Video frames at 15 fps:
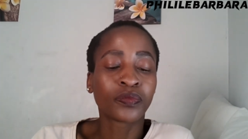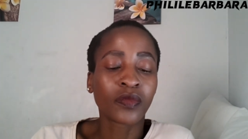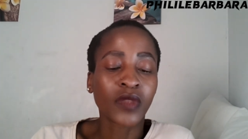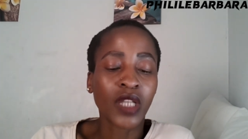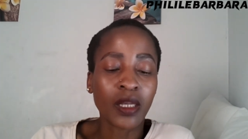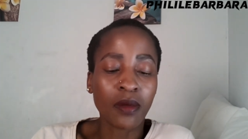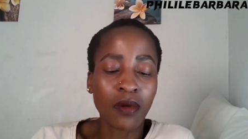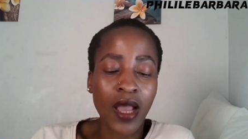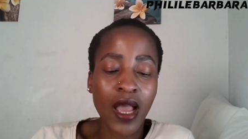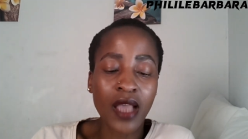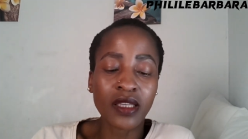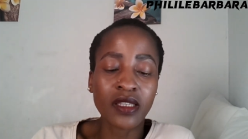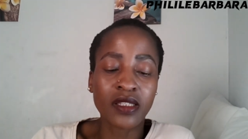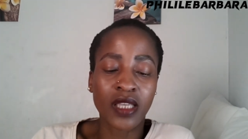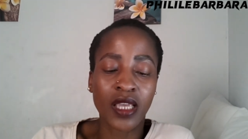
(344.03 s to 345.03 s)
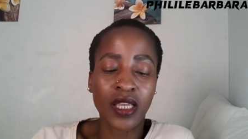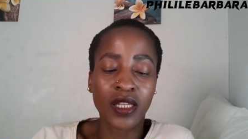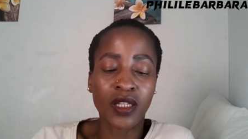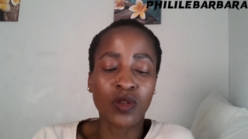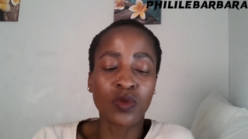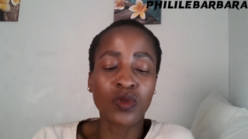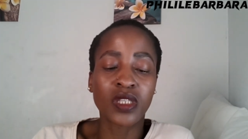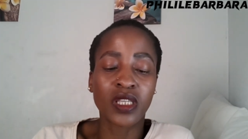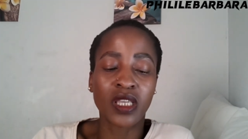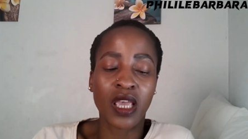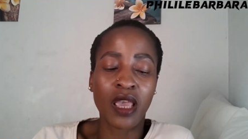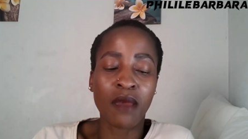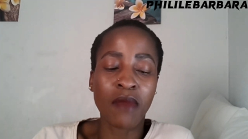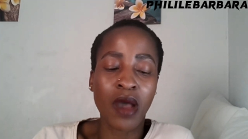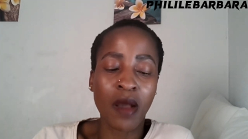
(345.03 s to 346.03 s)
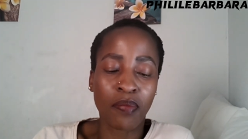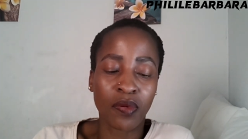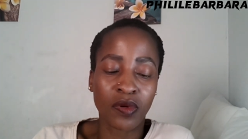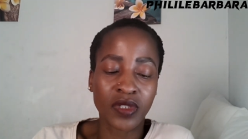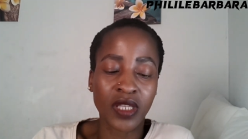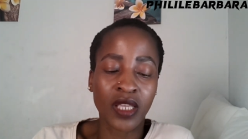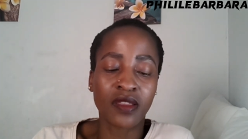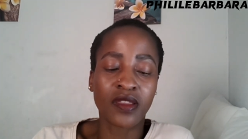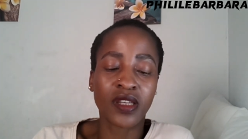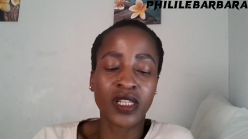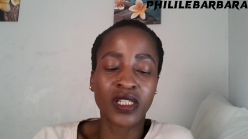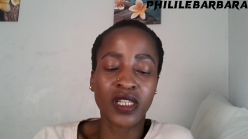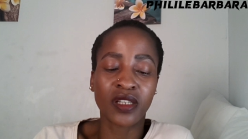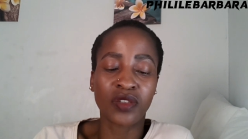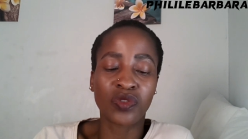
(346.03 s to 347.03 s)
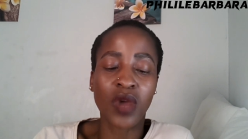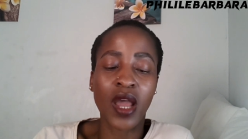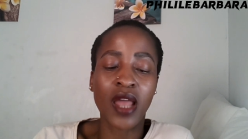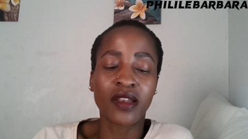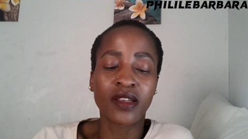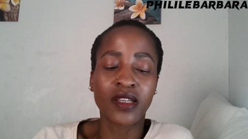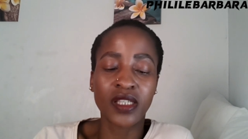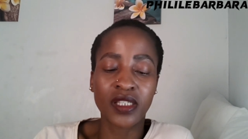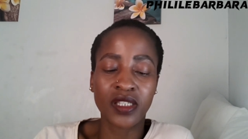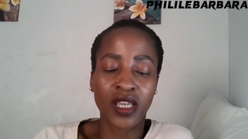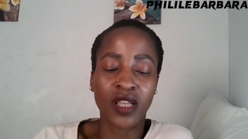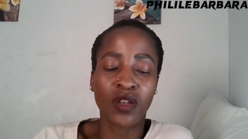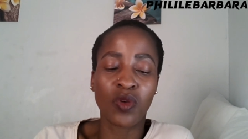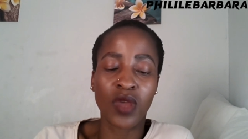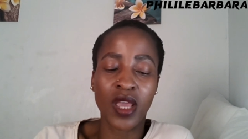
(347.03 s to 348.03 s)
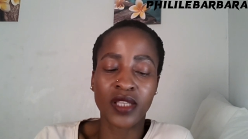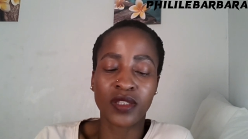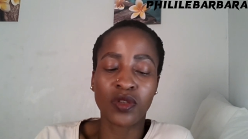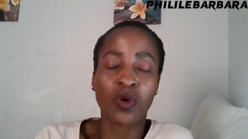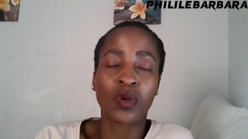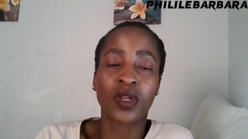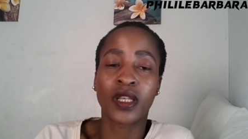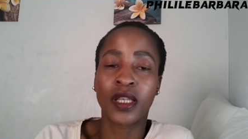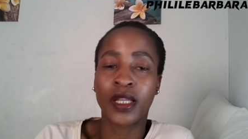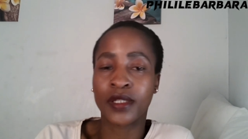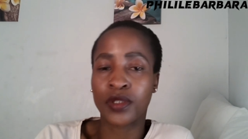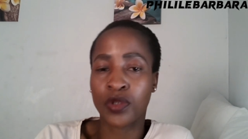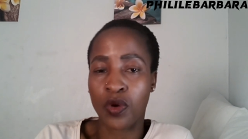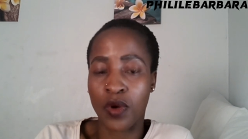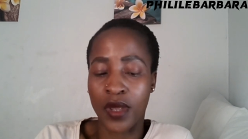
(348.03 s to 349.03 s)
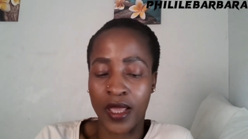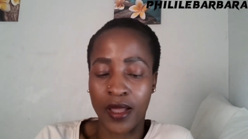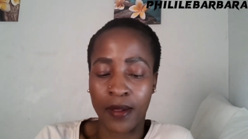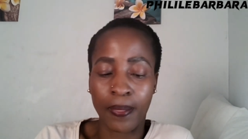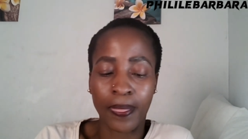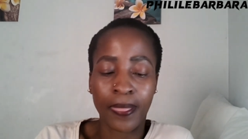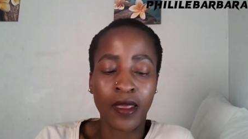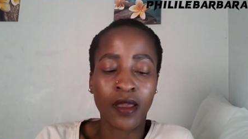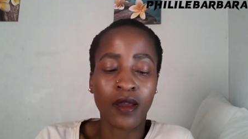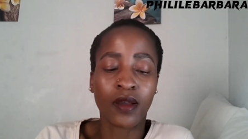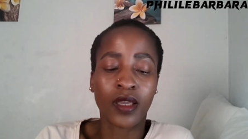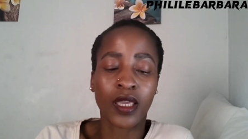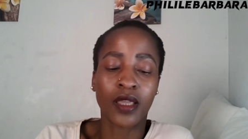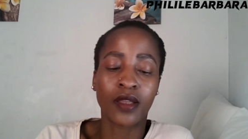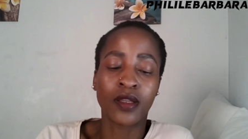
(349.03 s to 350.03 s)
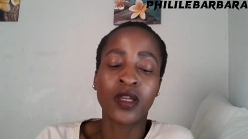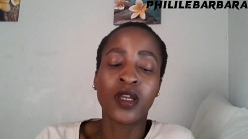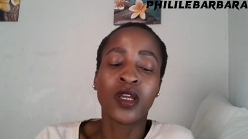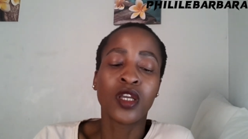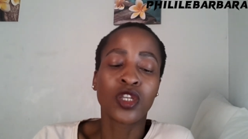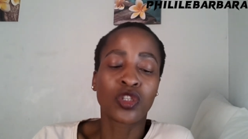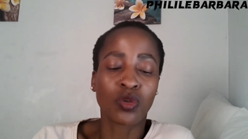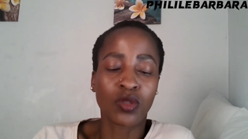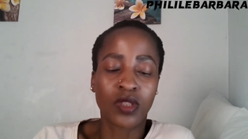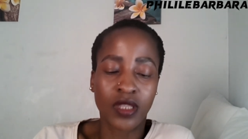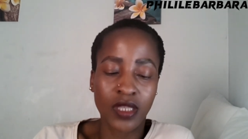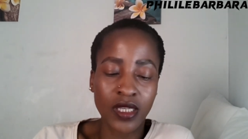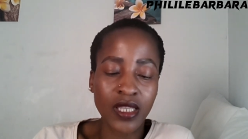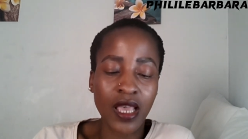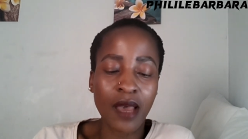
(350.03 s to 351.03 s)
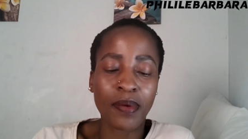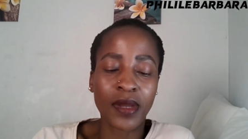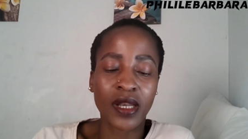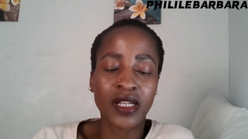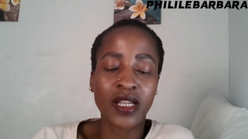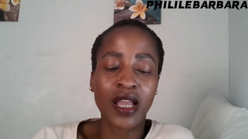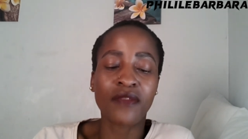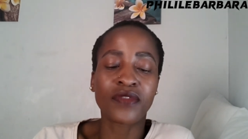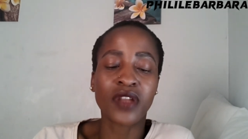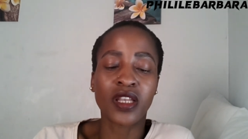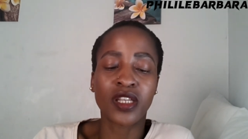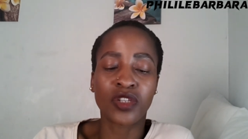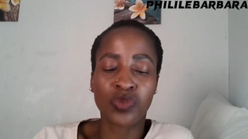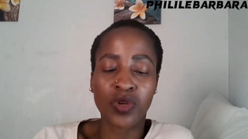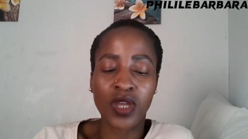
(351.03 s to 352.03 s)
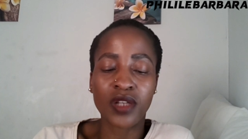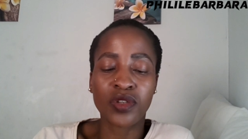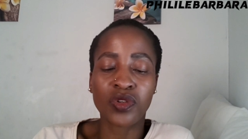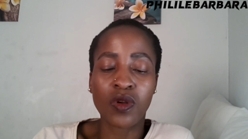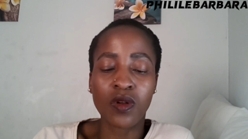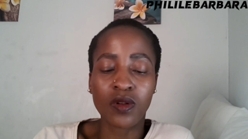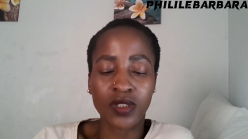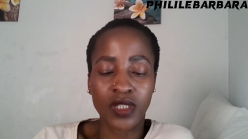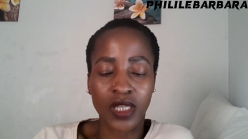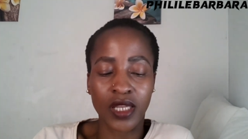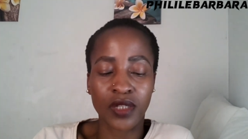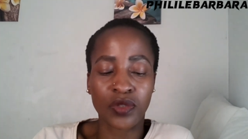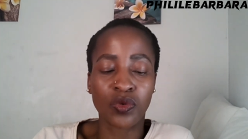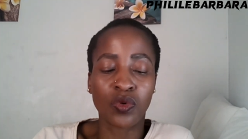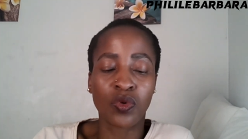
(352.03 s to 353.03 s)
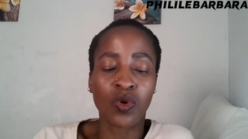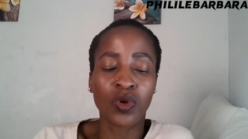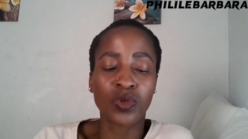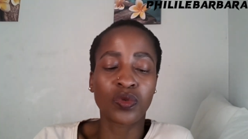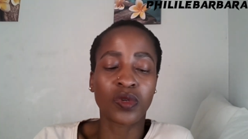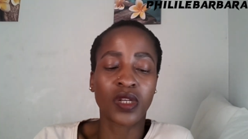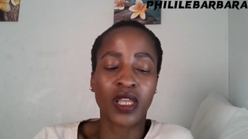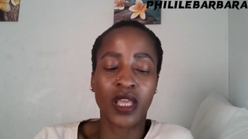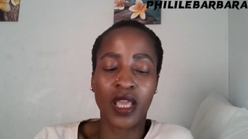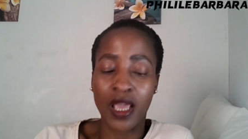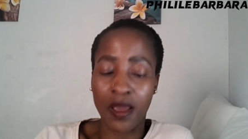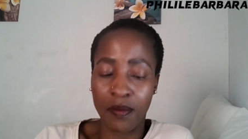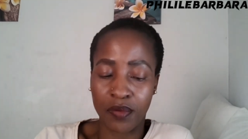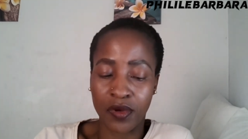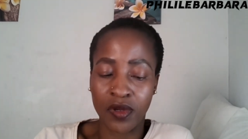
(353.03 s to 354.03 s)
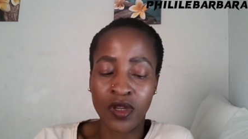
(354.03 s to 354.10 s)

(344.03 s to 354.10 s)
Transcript: Lebohang is heard losing her marbles and threatening to unleash her lawyers on Letoya. Okay, so this apparently after Letoya told her to go to rehab